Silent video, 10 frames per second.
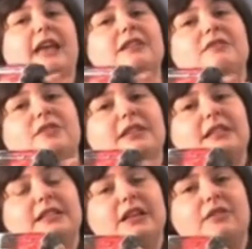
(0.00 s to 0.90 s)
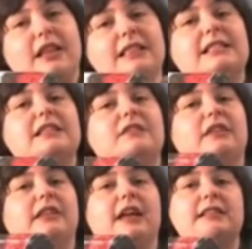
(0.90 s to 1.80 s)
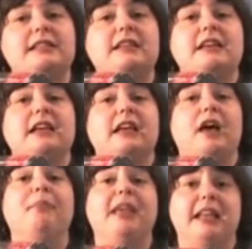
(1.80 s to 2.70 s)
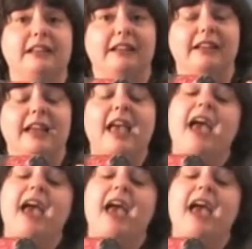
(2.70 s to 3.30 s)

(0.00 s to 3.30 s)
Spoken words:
end of the cigarette lights immediately.